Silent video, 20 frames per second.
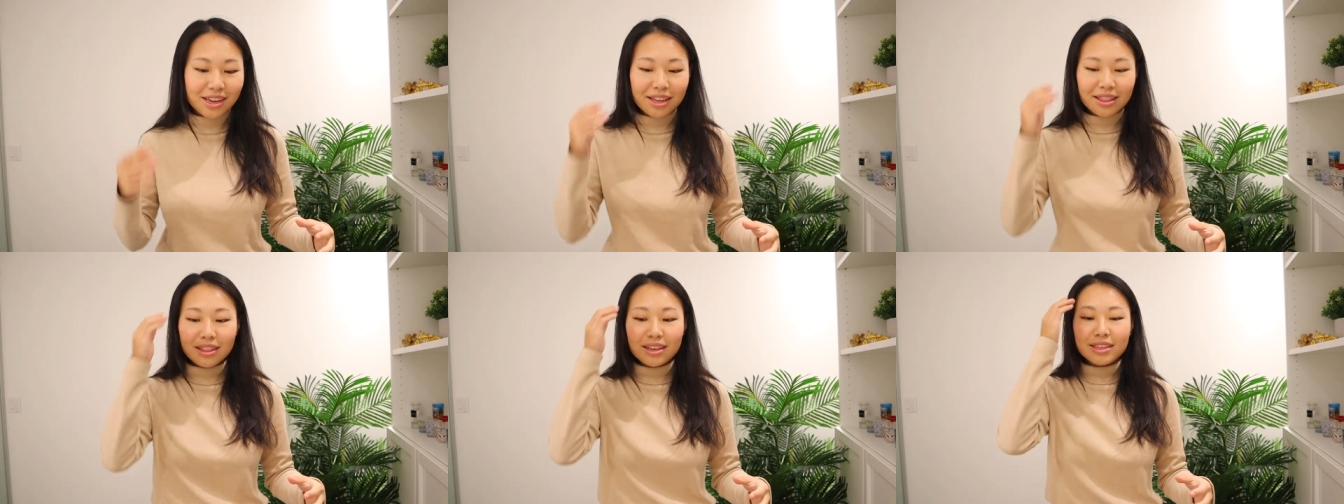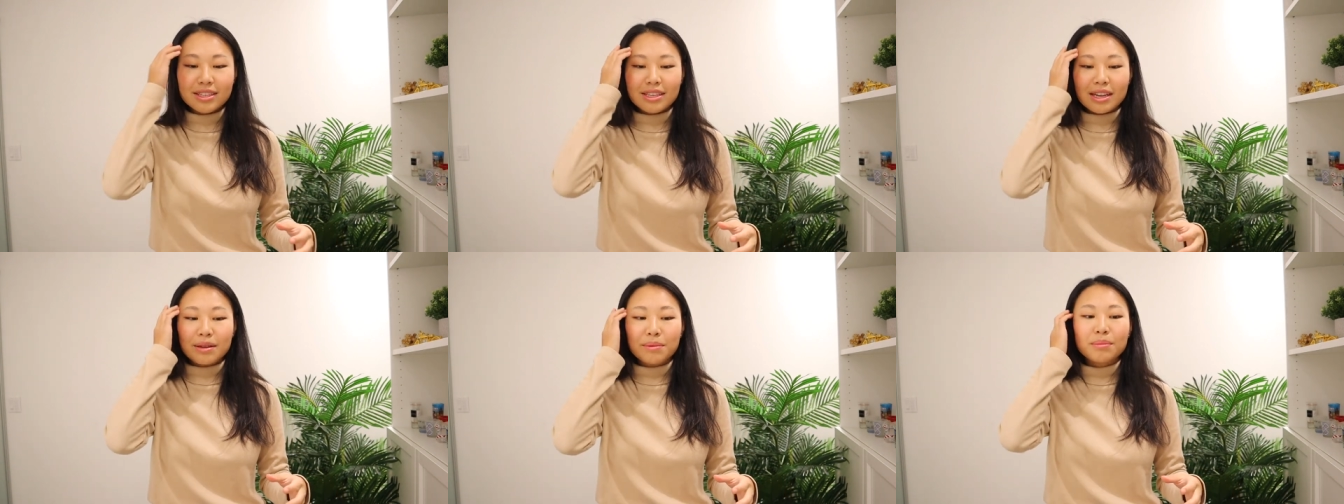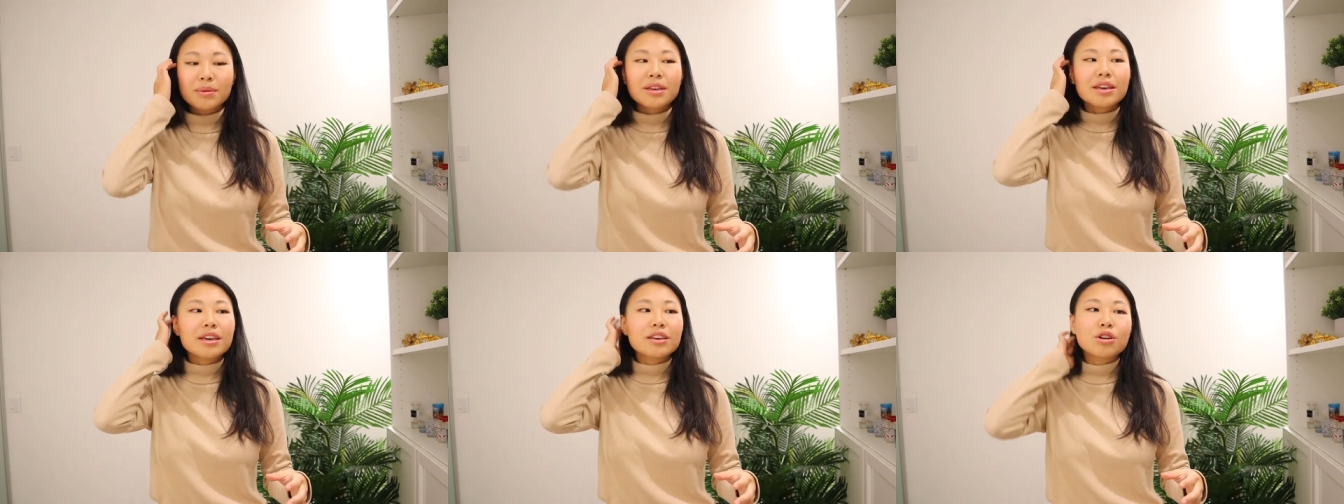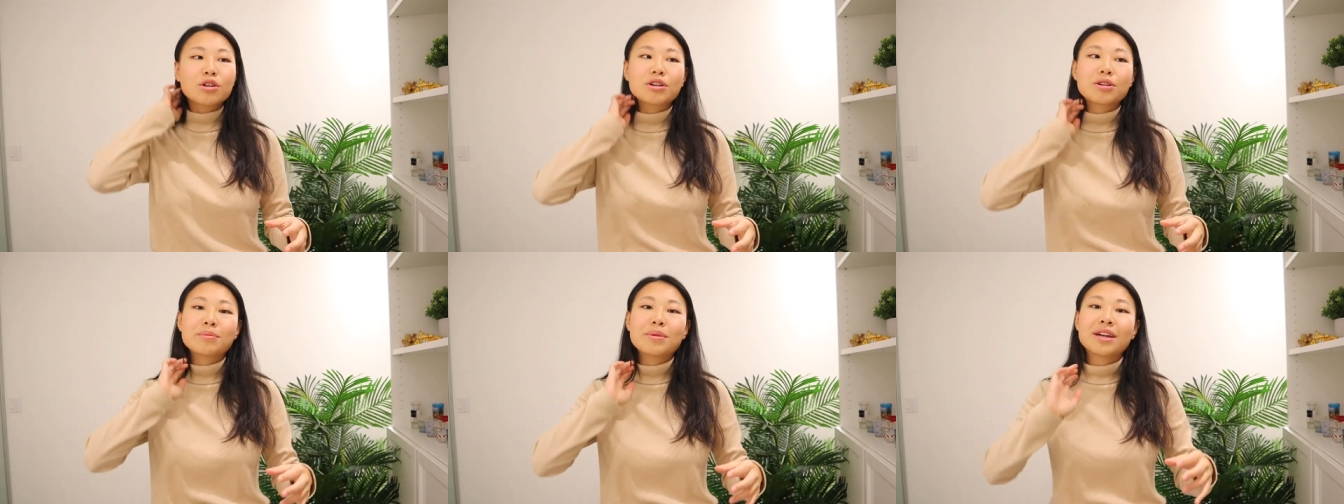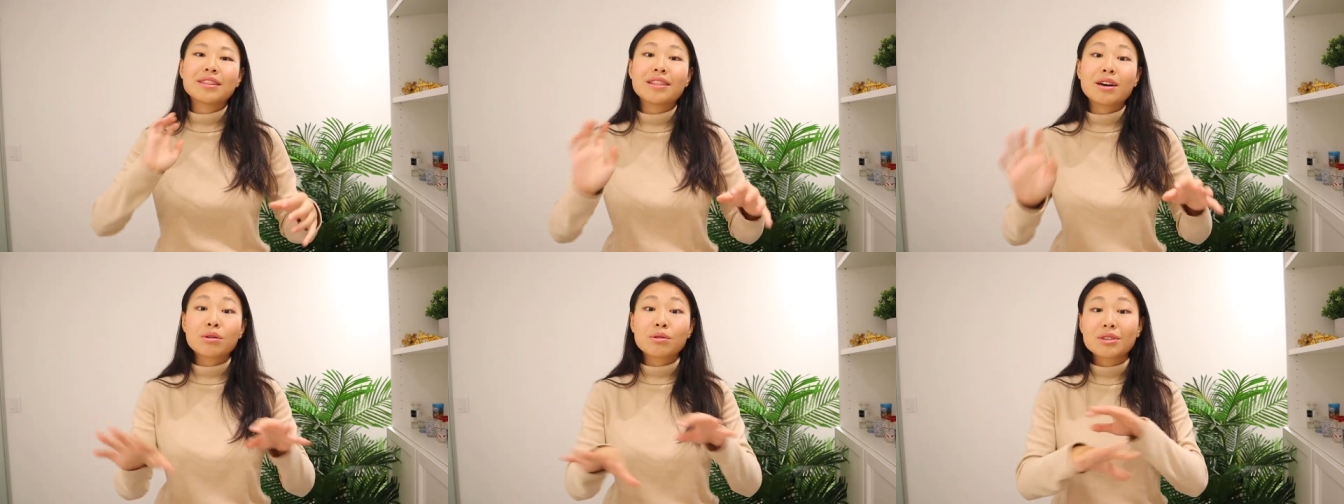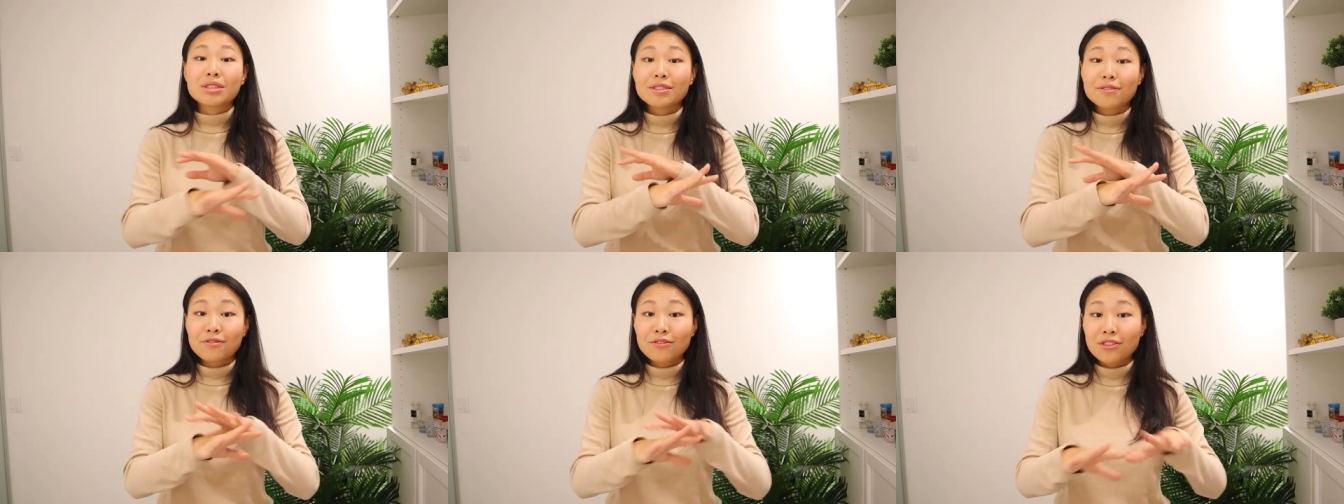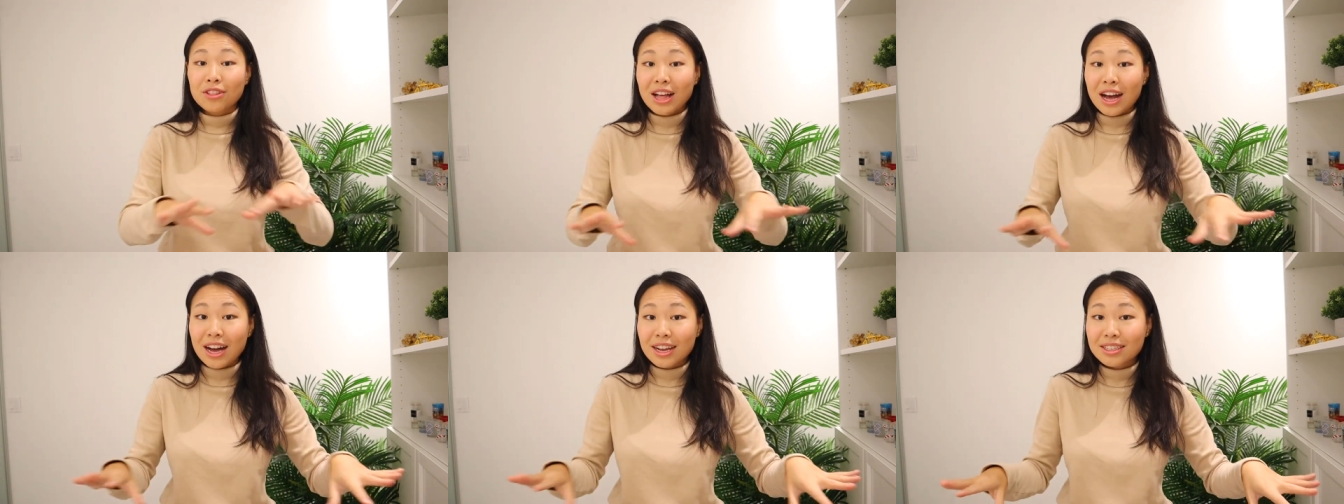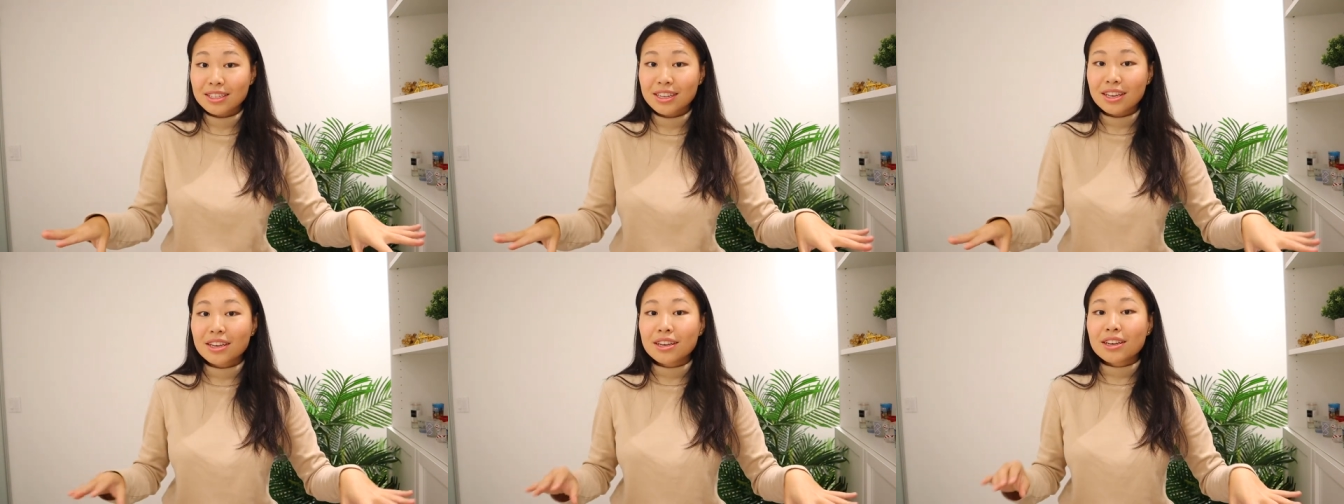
And they sent me a yoga mat that was flat.